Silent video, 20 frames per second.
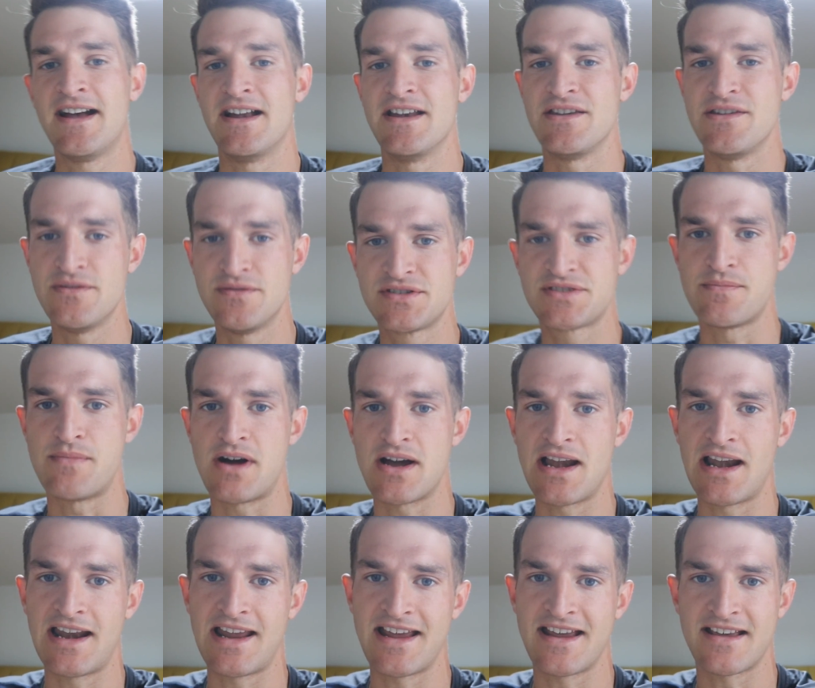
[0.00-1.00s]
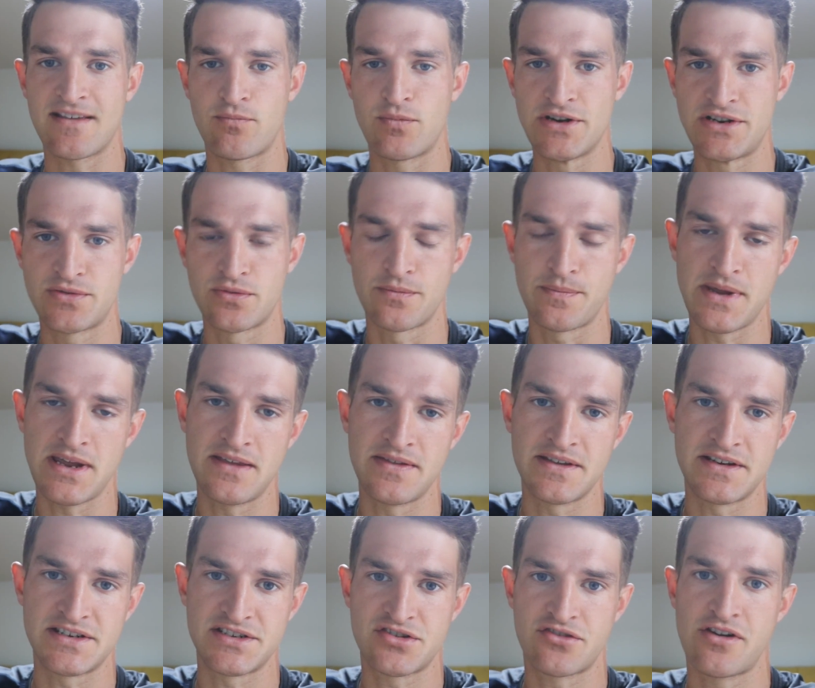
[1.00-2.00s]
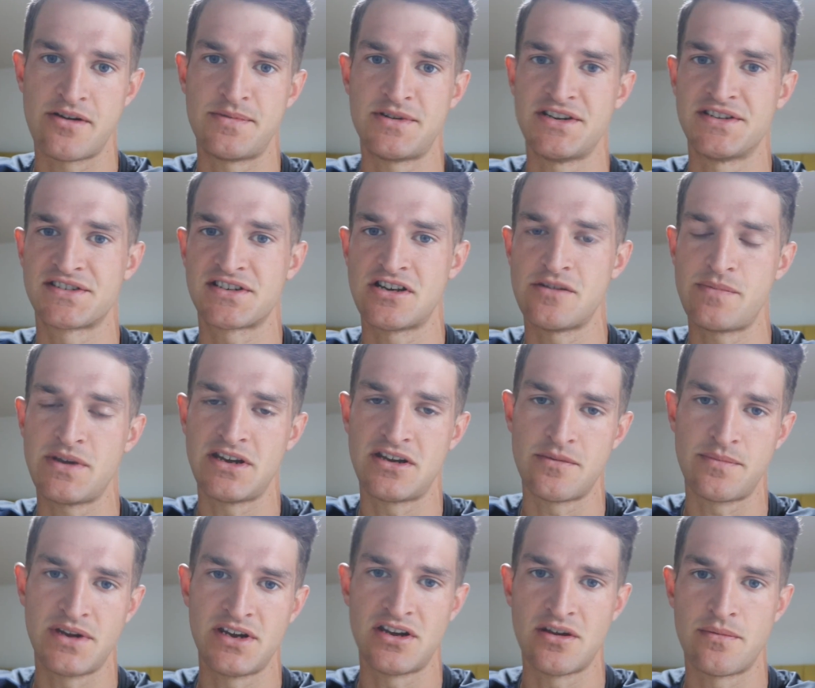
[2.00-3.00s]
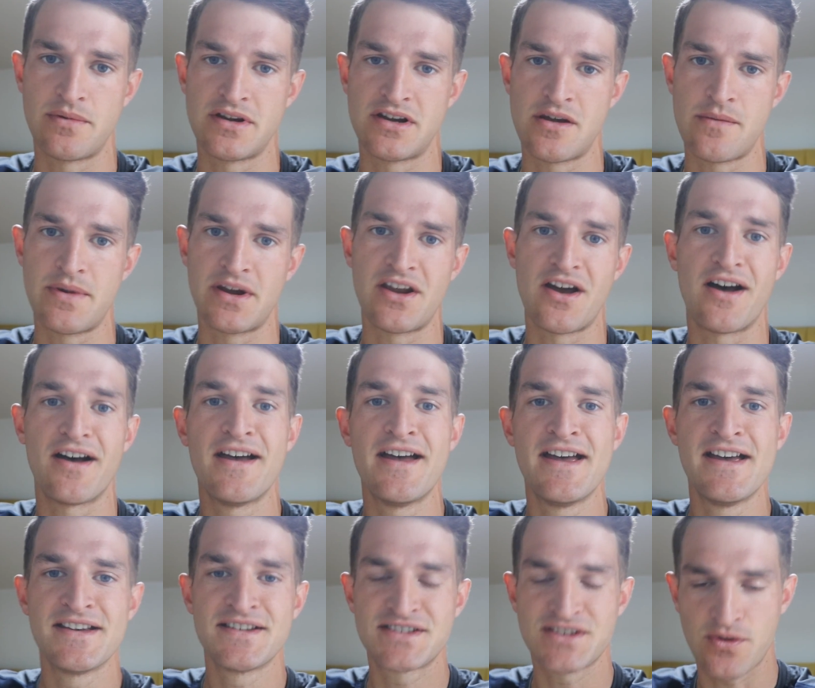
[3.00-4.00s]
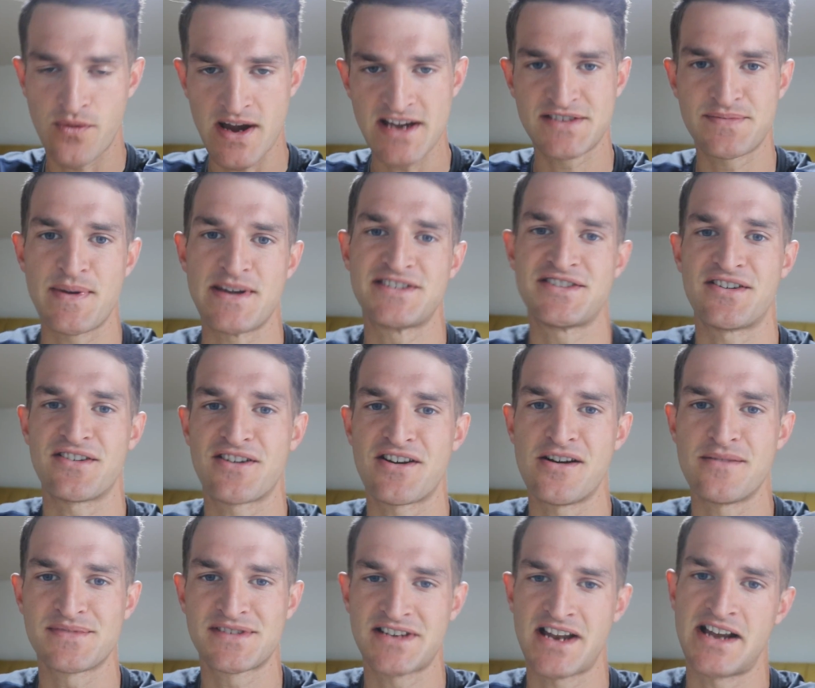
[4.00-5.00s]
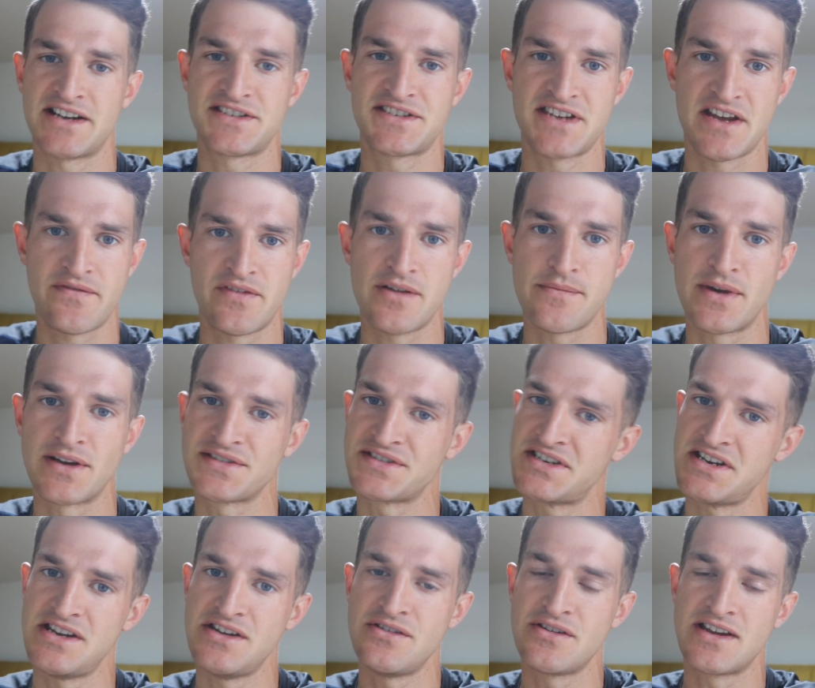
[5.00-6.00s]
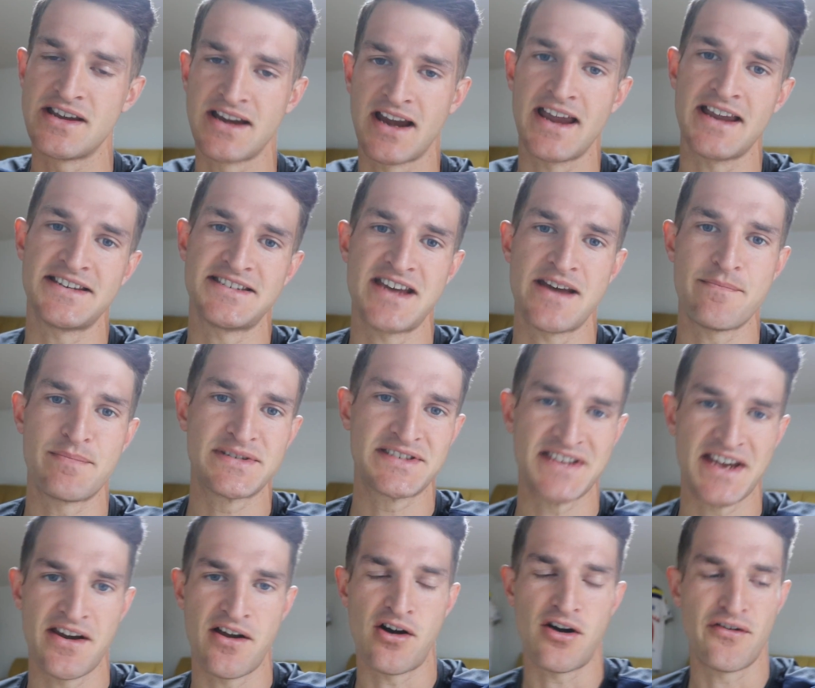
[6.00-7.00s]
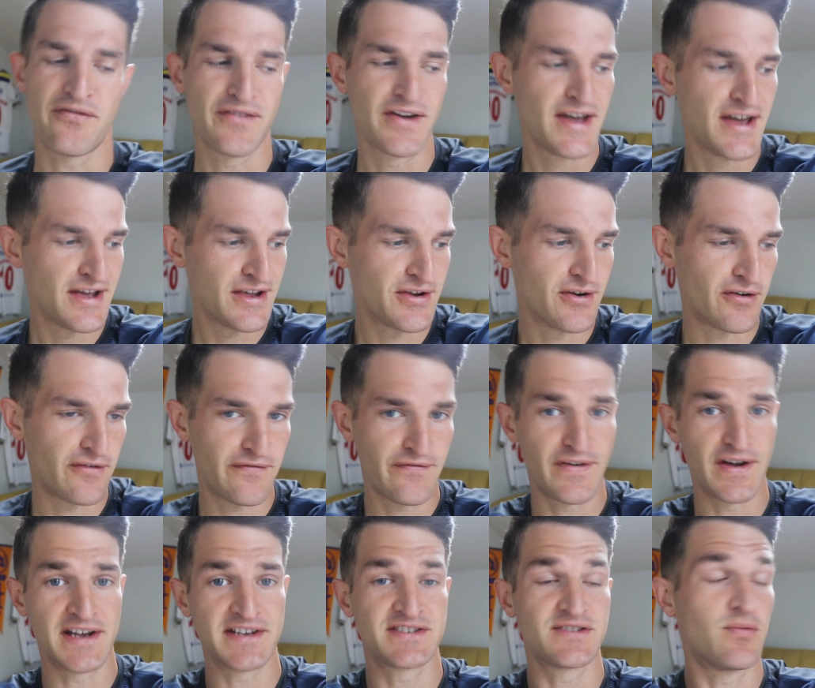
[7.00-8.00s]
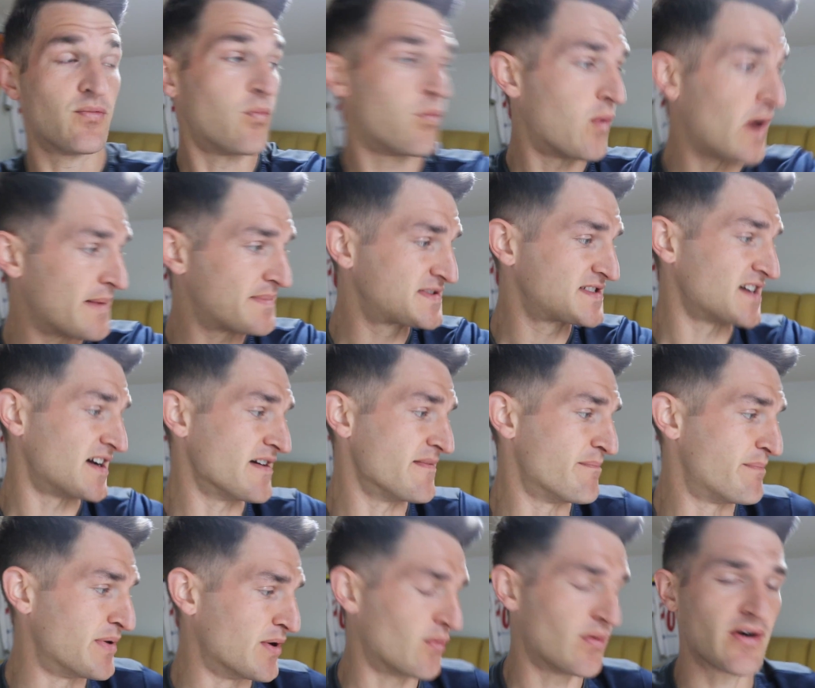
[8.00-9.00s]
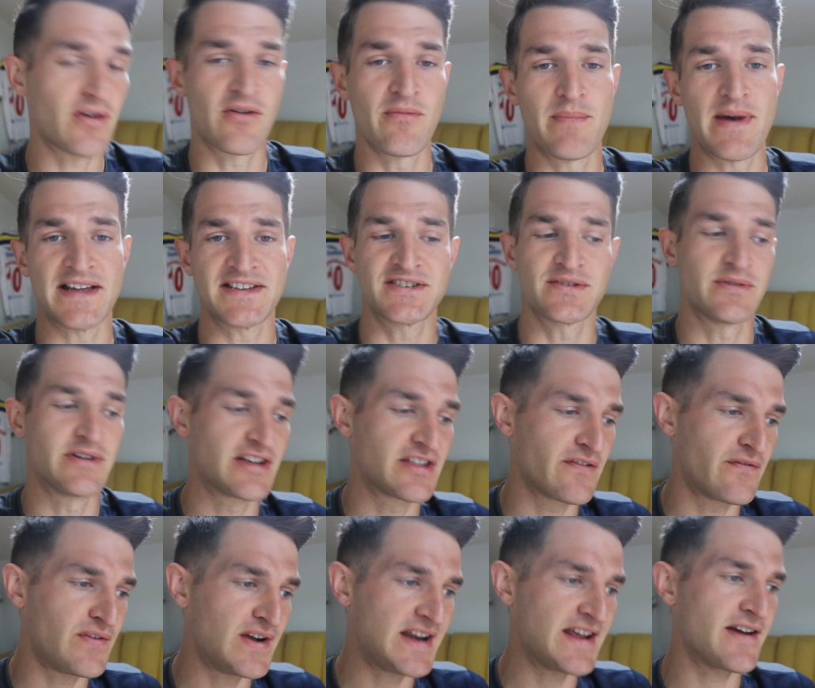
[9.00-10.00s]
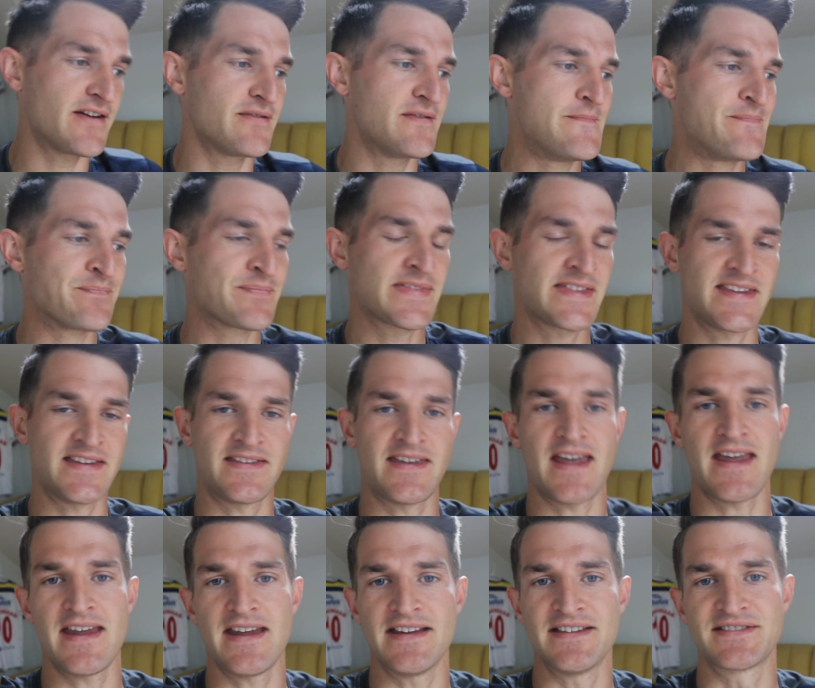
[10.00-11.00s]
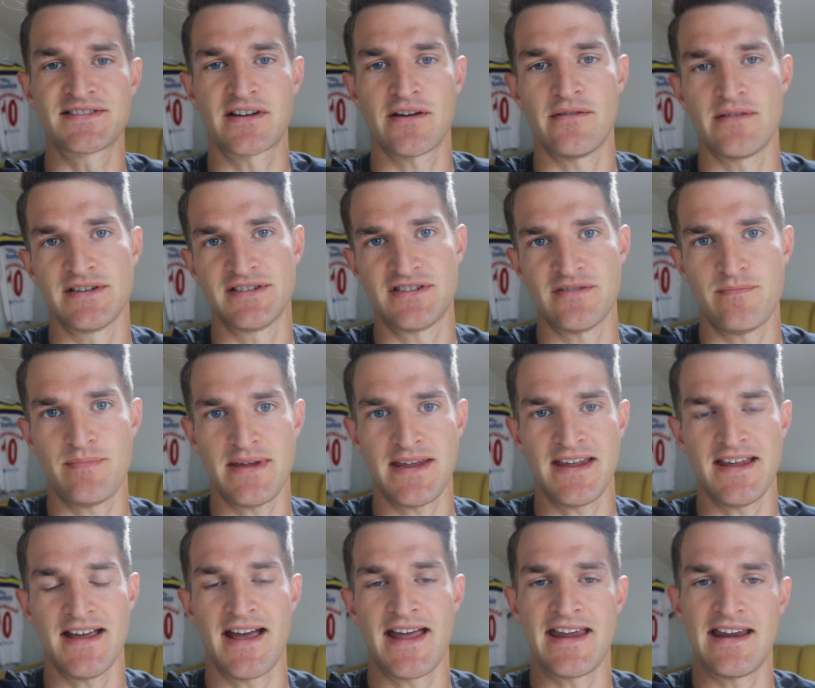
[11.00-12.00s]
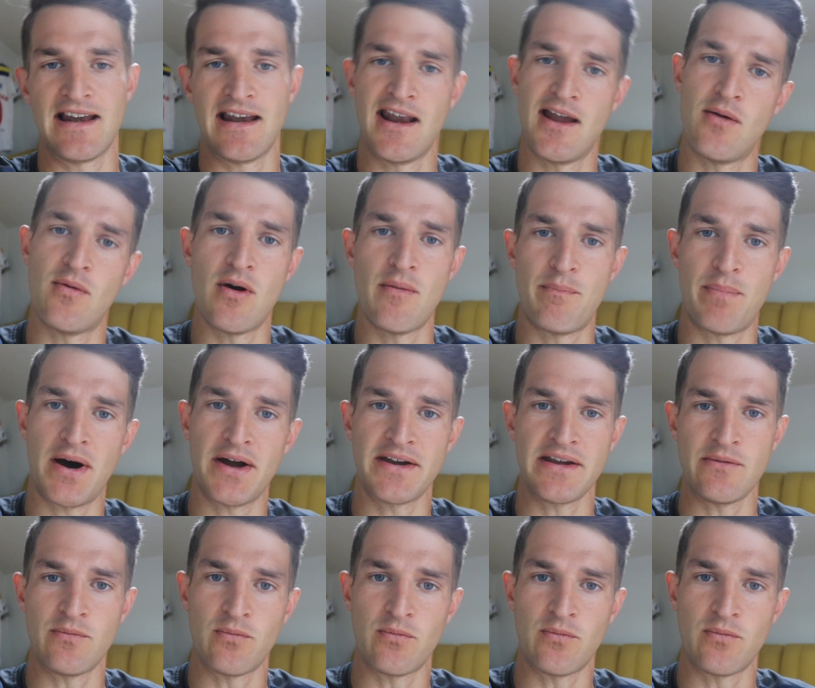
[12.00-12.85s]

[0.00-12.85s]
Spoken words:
and use my link, which will be in the description. It's going to be www.squarespace.com/7mlc, and you can get 10% off your first website. But welcome back to another video. Today is going to be a lower body